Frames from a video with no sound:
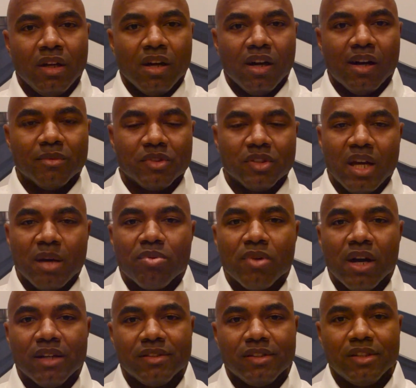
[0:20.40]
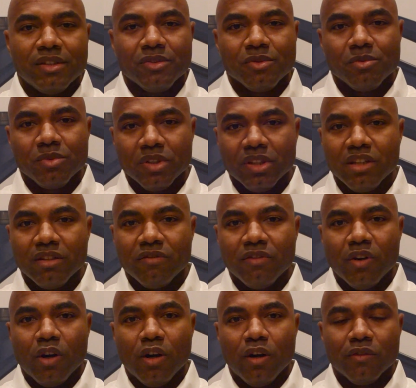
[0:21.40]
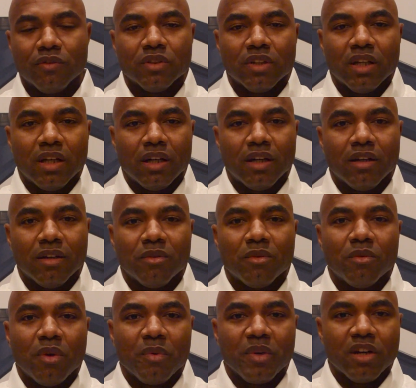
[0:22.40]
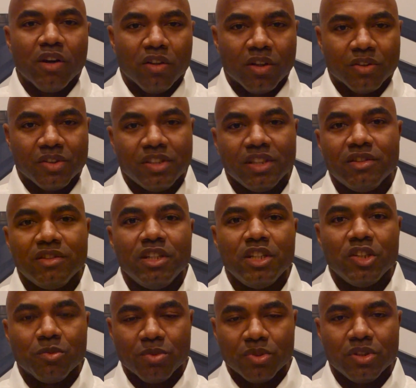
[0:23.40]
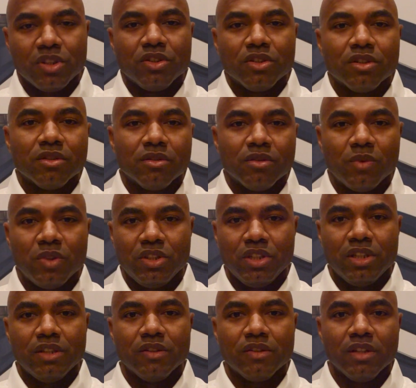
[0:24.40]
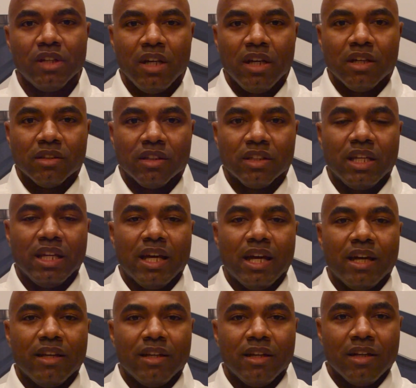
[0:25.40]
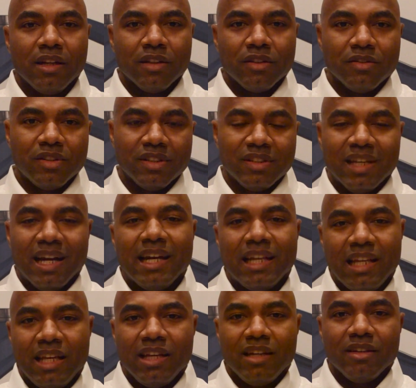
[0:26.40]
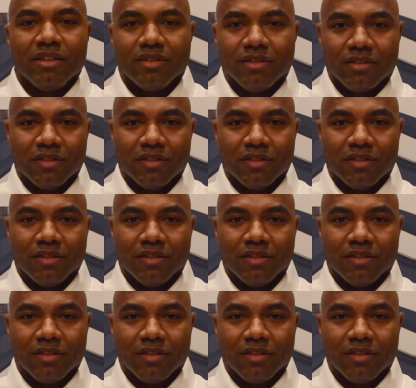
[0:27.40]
Um, so that process really involved uh, what we call our 6Ds procedure, which is looking at designing,